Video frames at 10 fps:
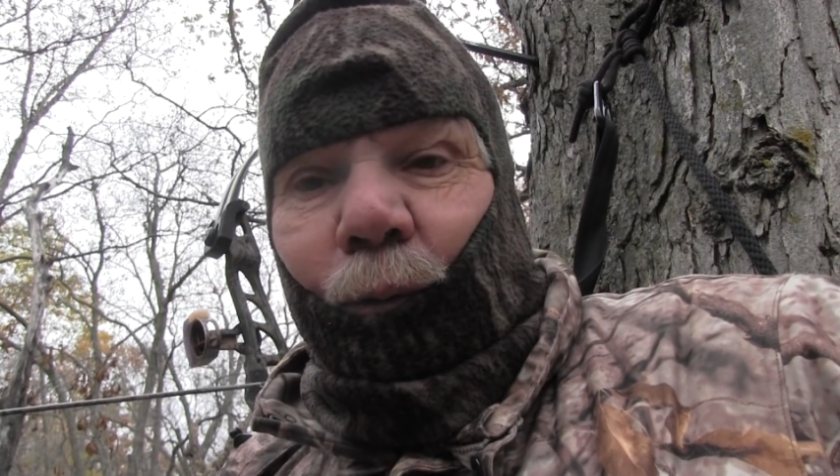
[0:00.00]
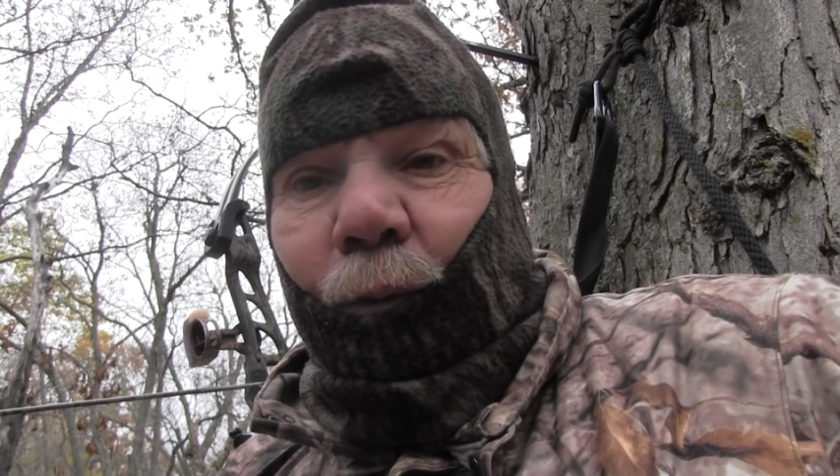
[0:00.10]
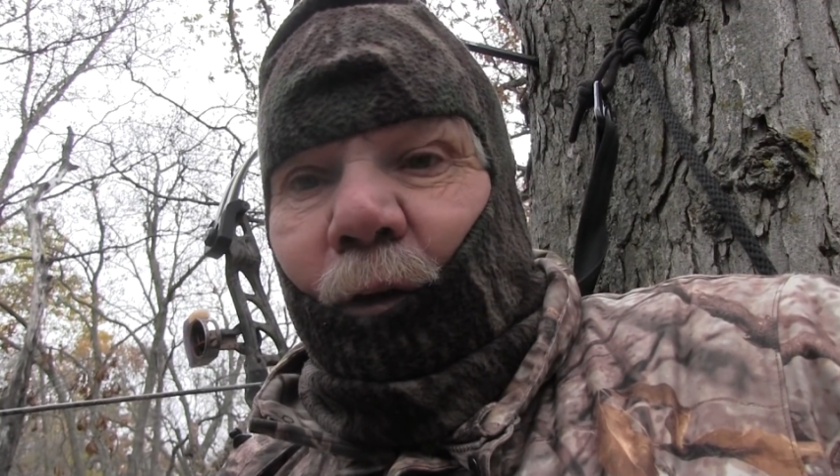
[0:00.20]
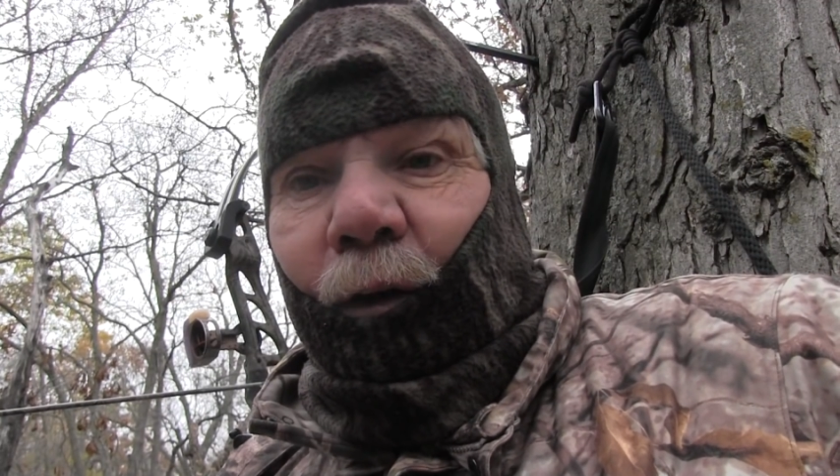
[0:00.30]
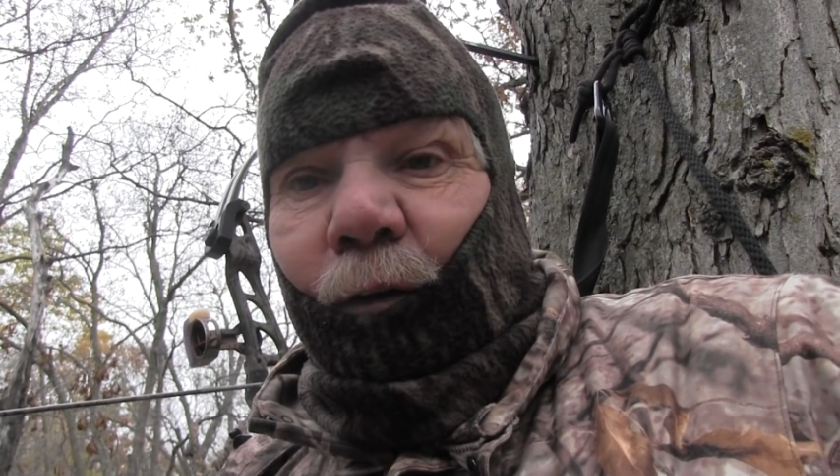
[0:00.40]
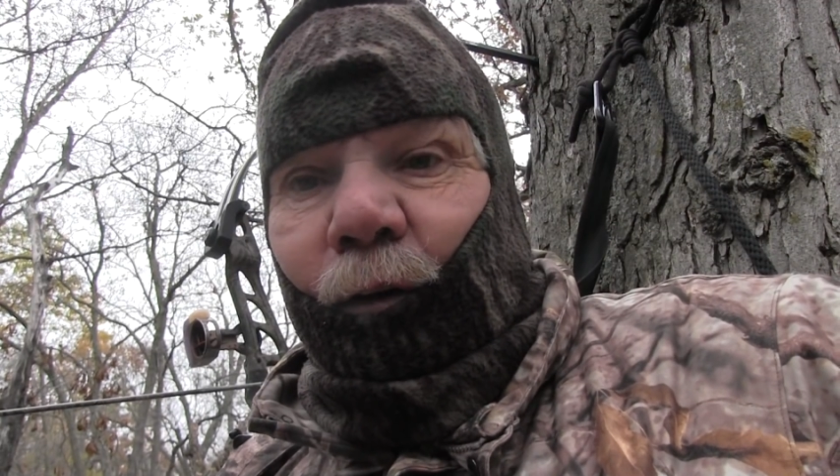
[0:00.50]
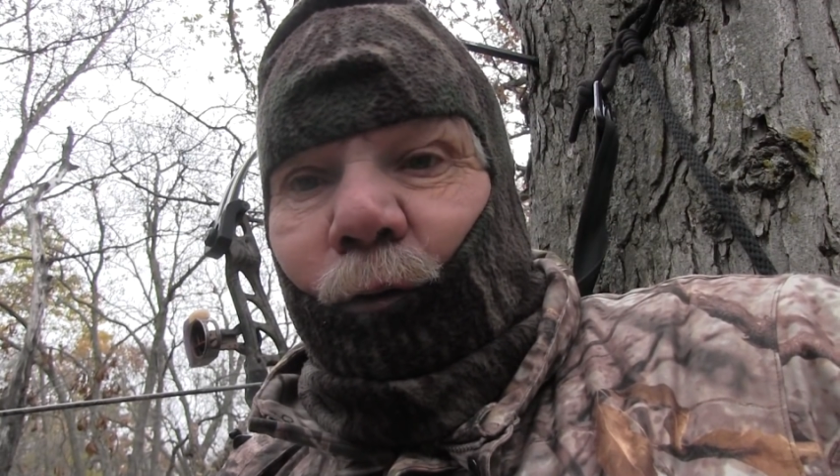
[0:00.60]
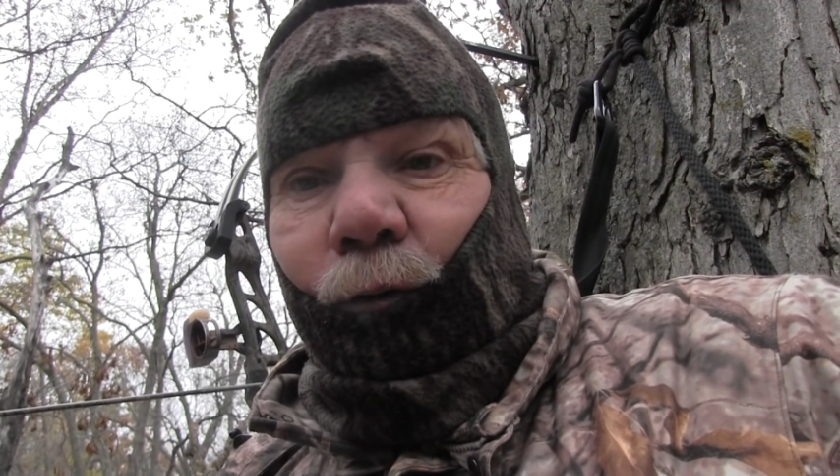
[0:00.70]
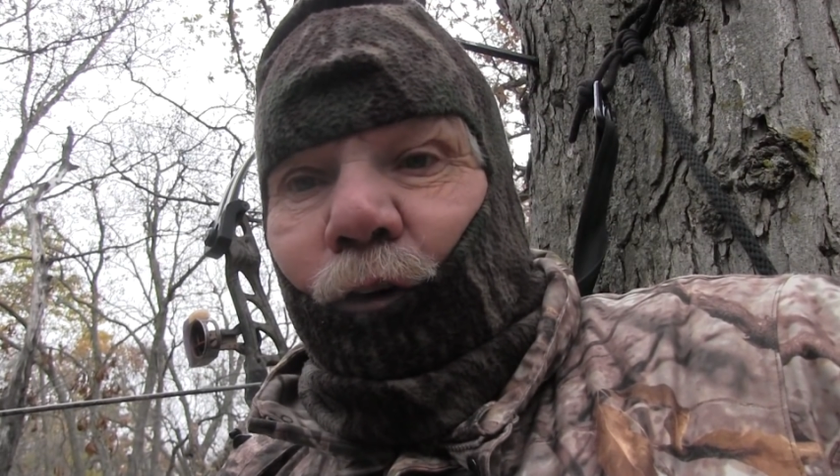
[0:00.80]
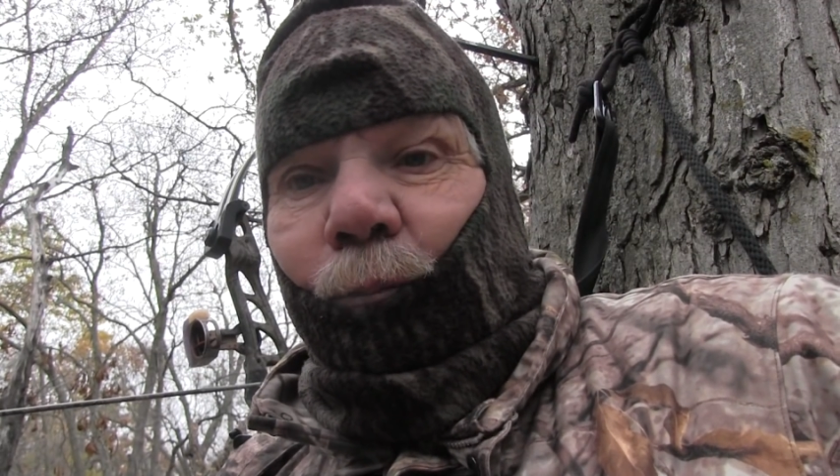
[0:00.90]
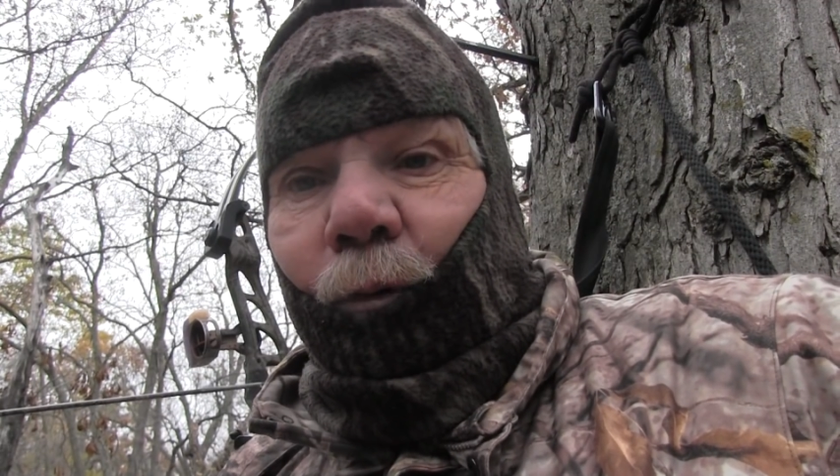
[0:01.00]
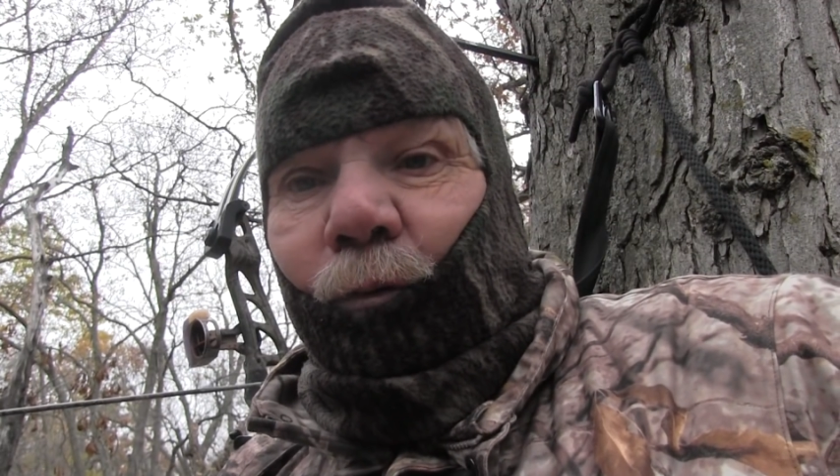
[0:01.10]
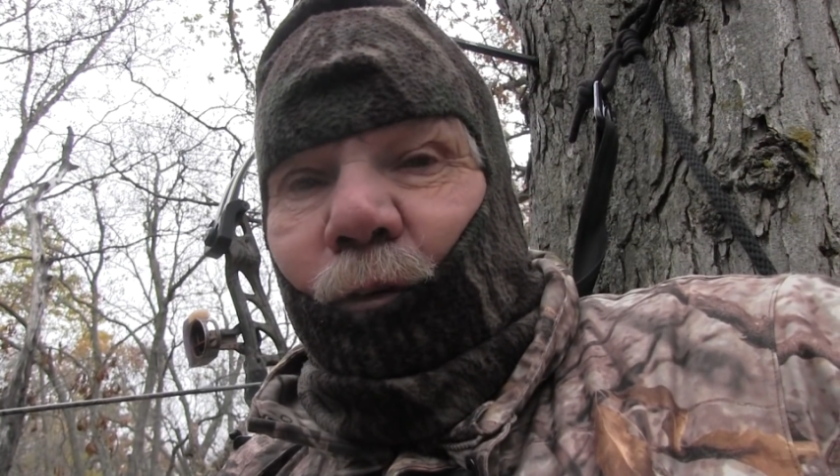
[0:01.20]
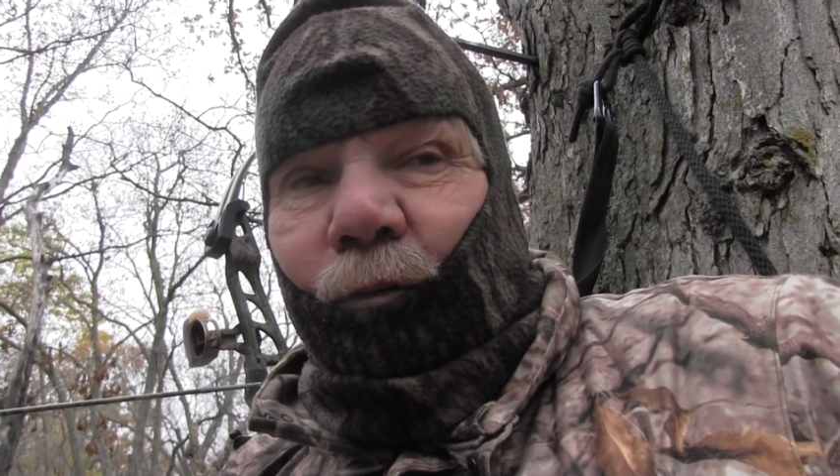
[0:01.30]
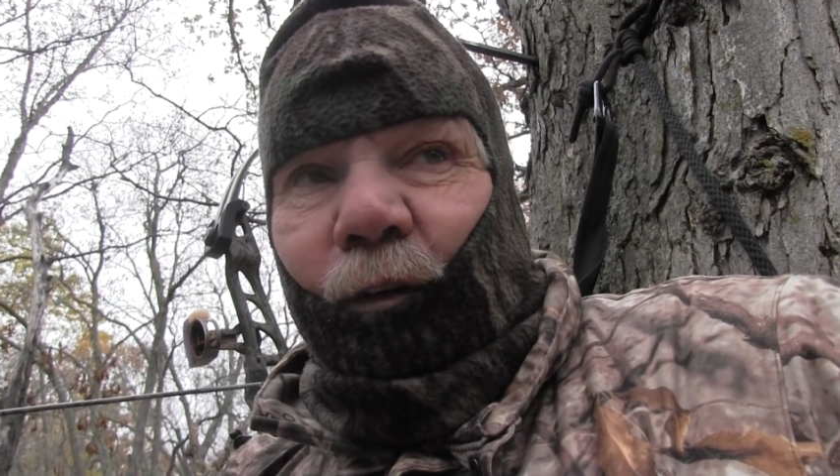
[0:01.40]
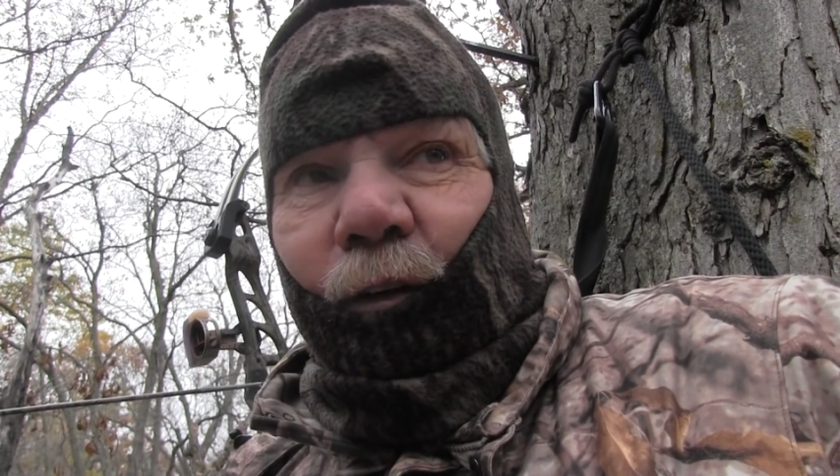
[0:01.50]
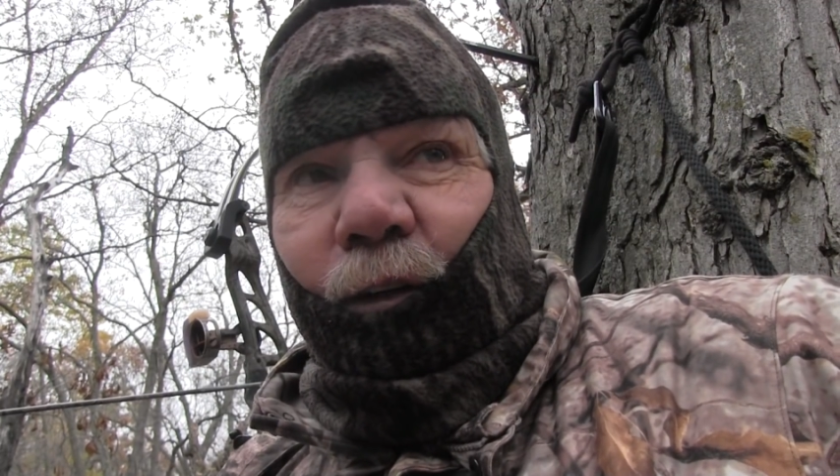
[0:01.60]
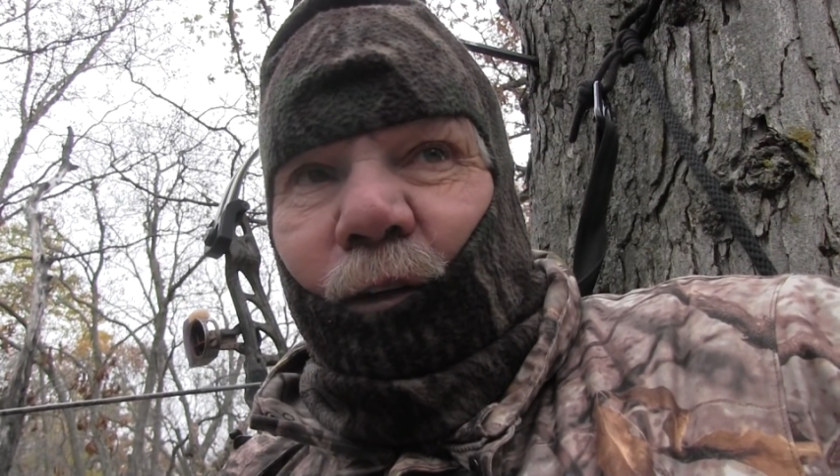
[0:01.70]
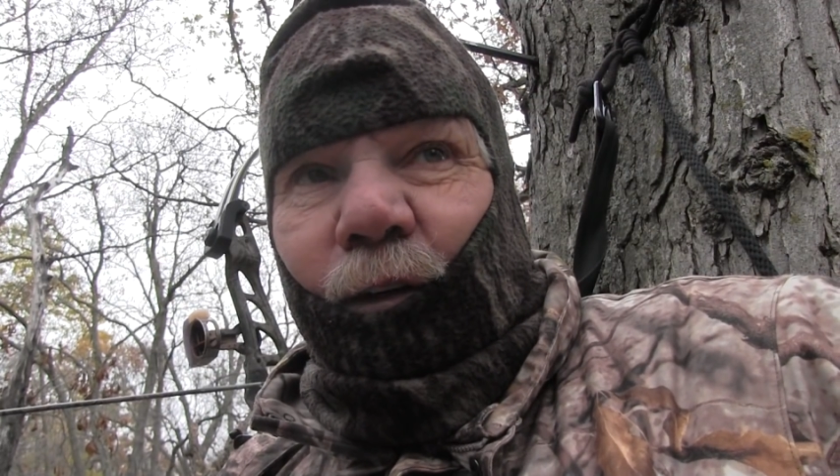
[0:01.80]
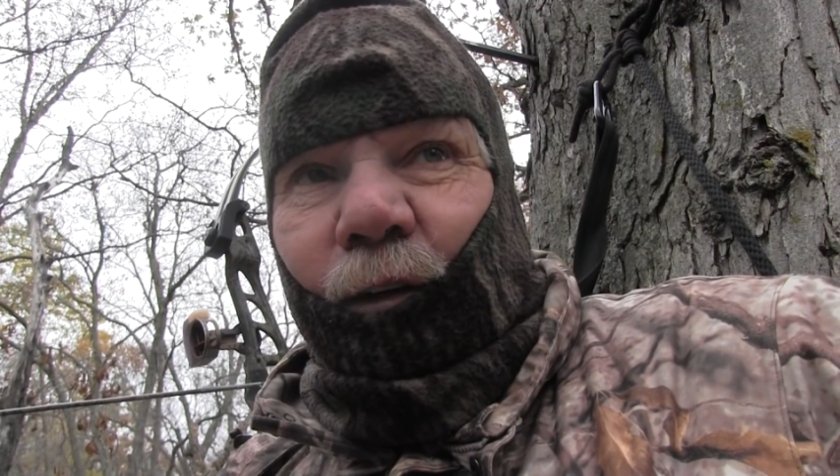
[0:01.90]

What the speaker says: Well, now they don't jump over the fence.